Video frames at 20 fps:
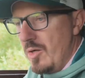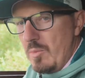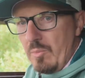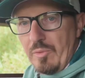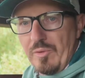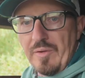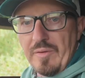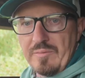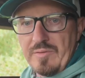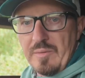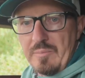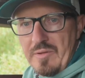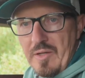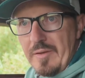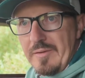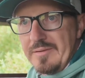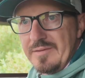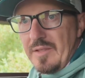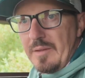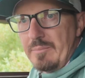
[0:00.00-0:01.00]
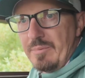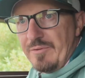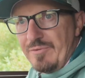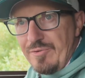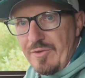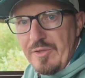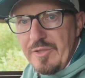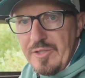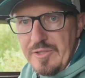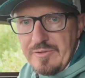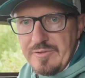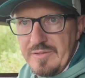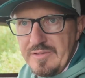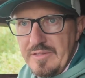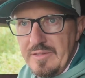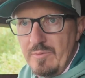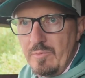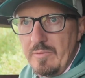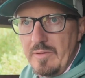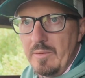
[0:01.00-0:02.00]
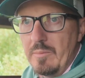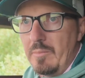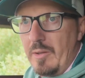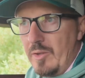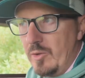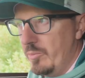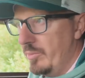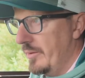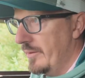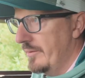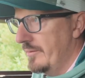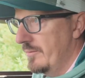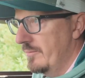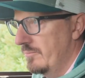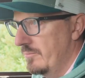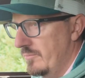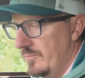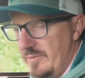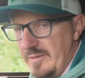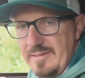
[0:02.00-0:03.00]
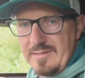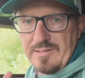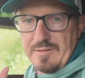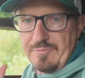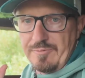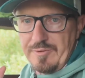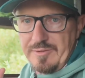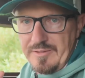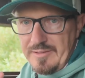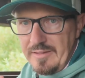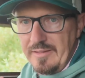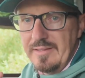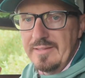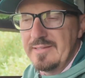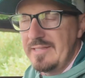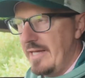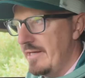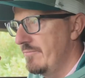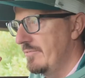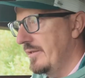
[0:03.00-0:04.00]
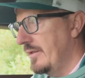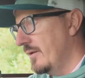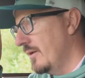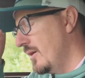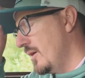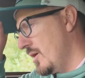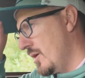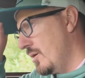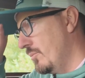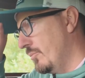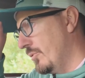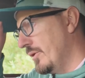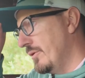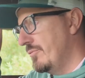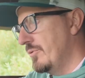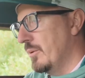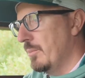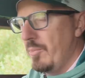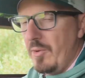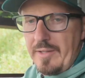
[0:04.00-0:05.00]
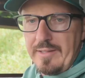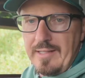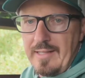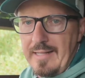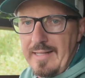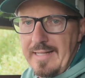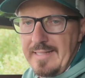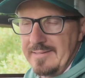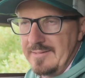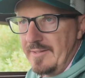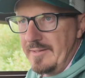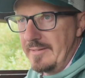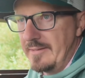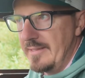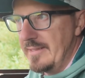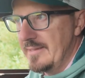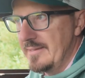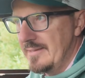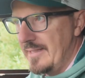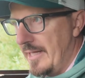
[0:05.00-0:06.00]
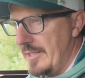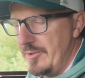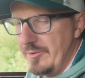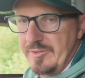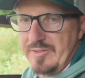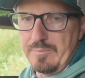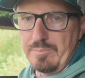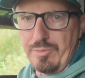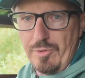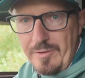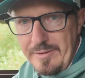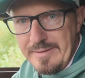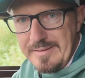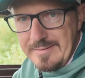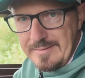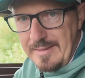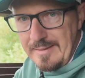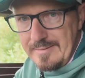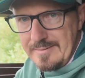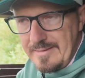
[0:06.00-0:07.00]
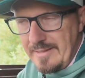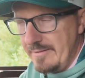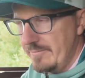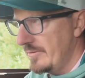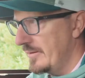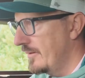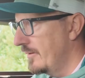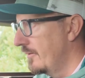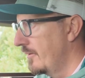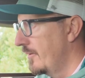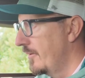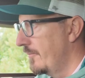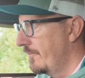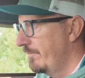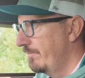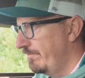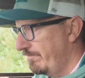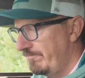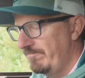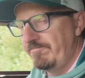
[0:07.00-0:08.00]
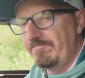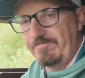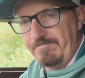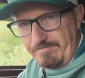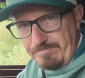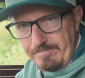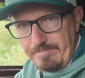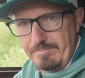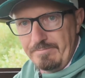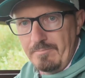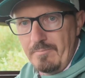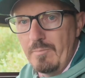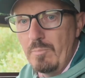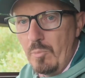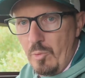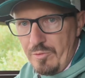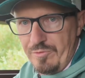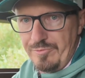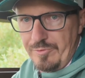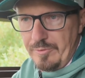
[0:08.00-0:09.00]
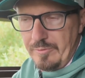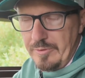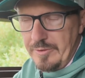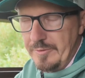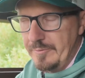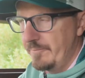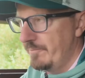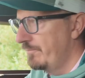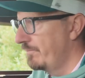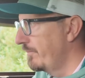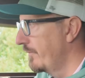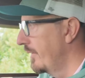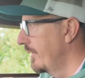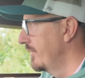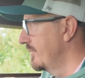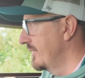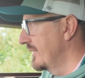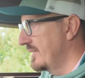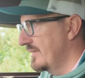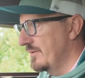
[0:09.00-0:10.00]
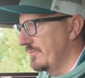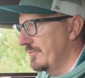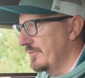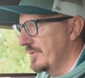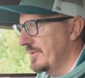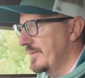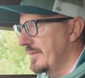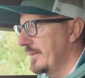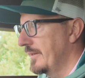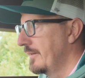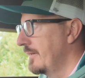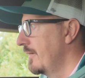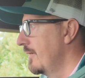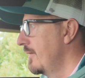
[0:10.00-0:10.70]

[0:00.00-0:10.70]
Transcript: But to be honest, I prefer using it with a monopod. So that's the first thing. It's heavy, but if you're buying a lens like this and you're surprised that it's heavy, more fool you. So that's the first thing.